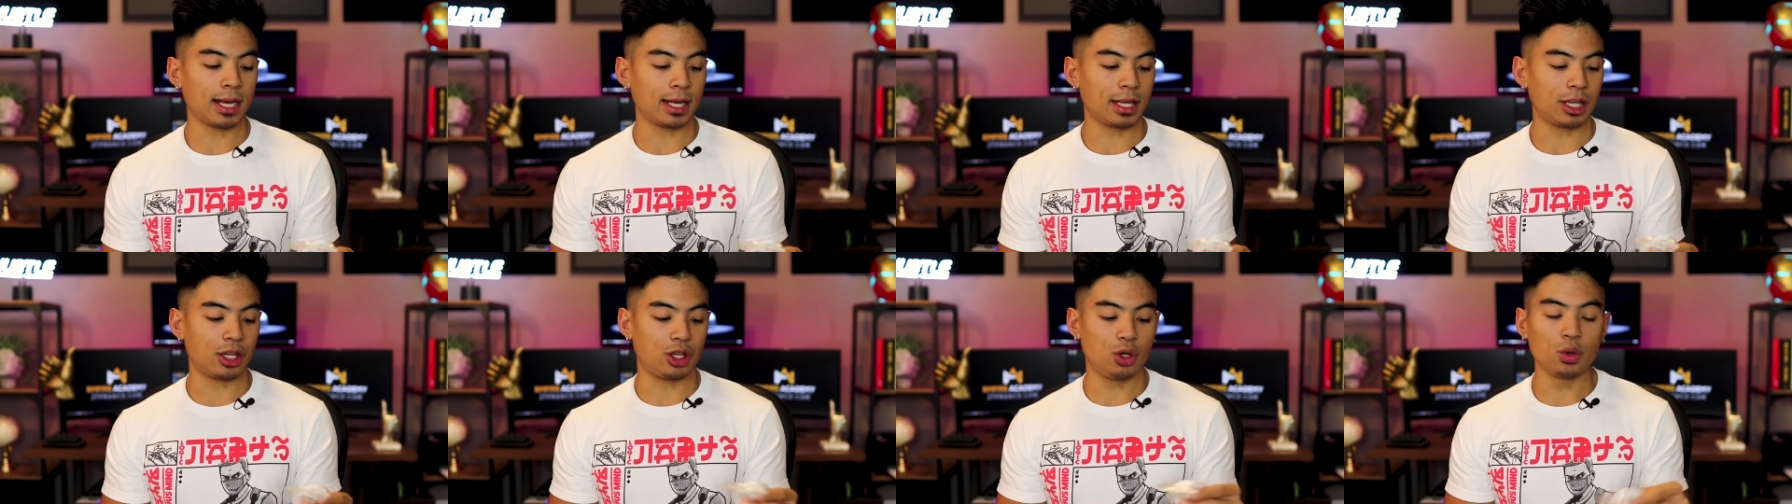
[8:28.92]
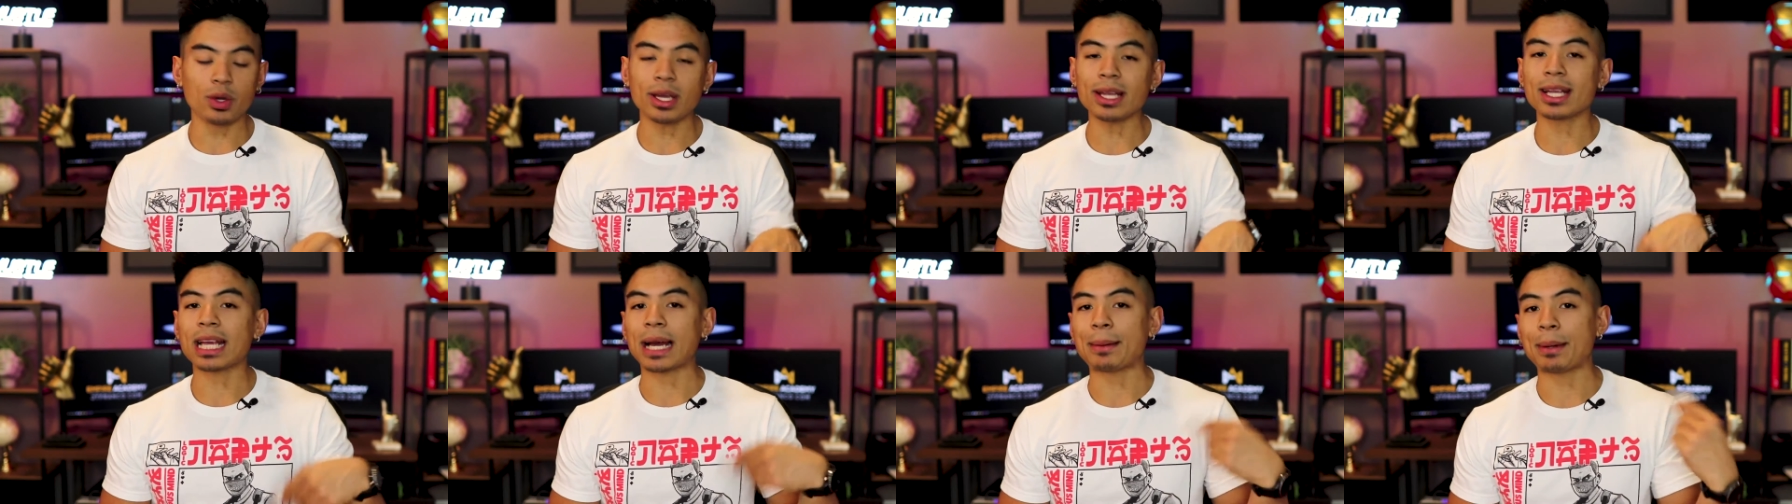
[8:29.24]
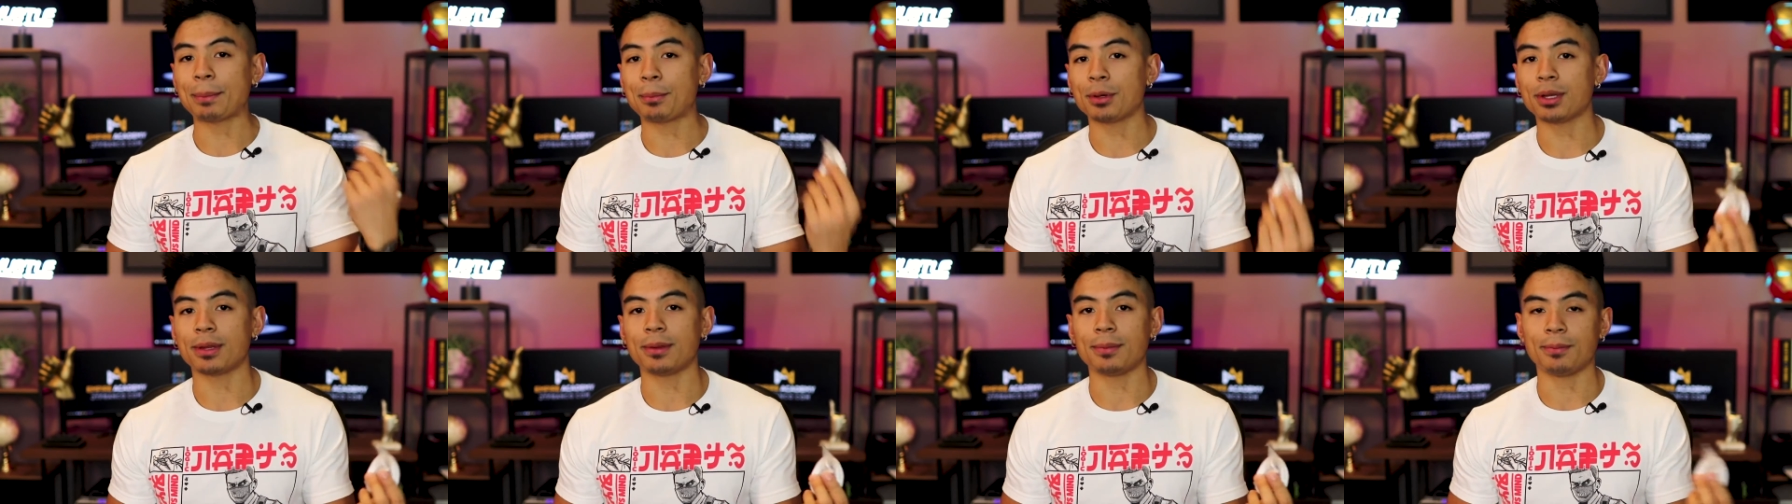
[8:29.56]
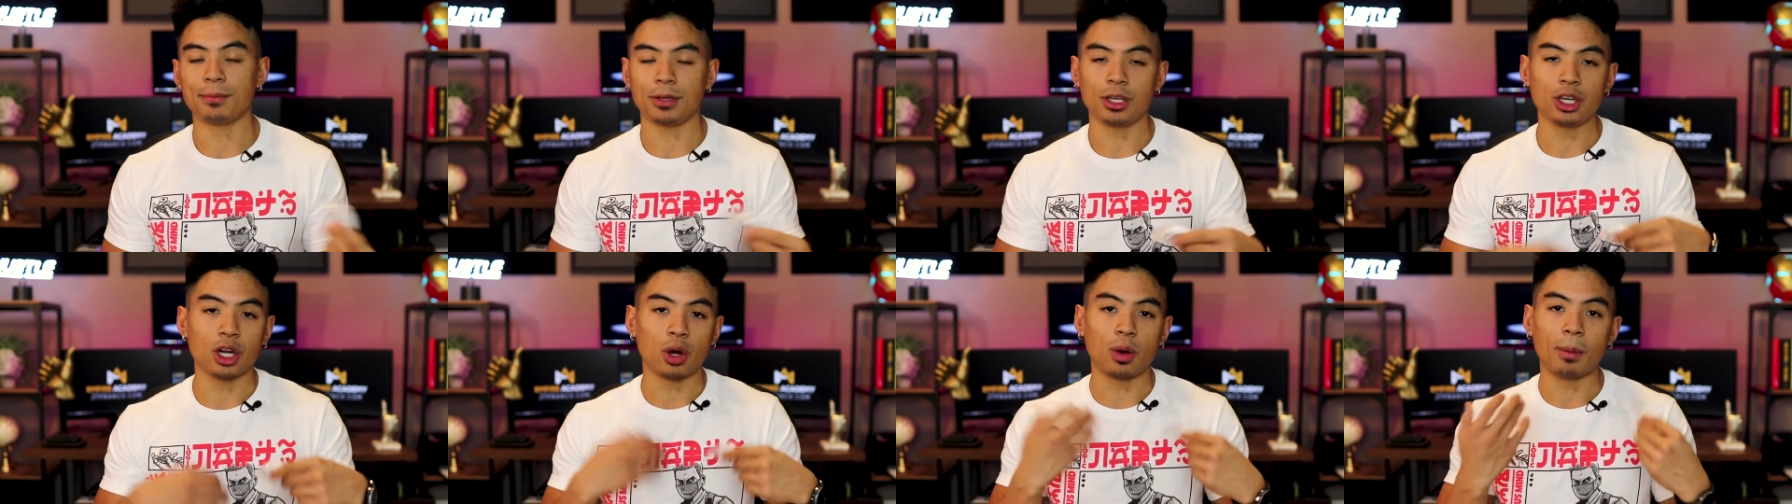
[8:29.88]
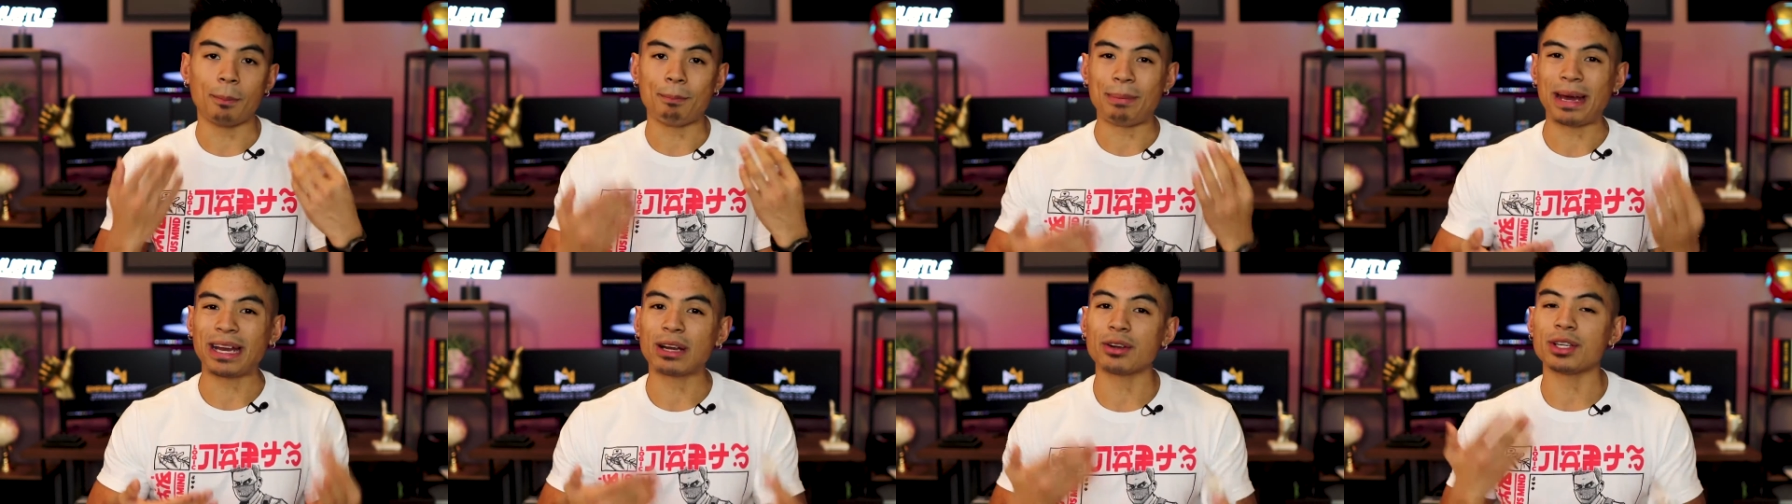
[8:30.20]
uh, you can come up with you
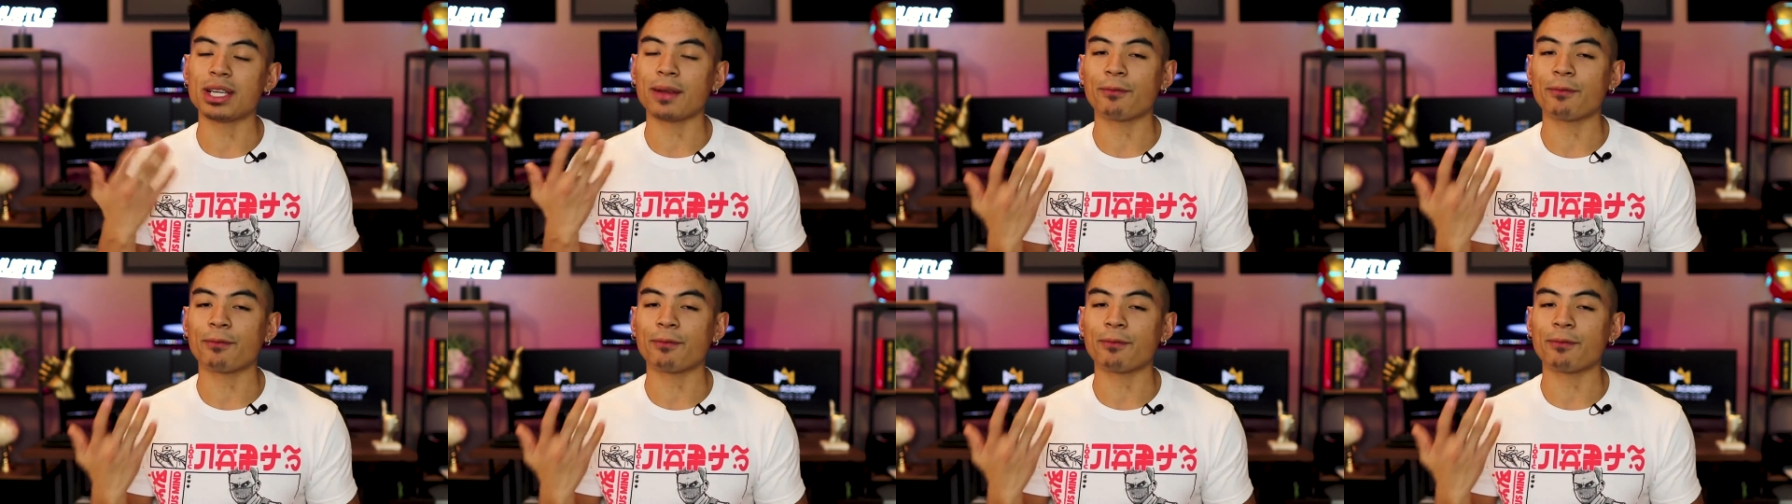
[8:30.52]
know better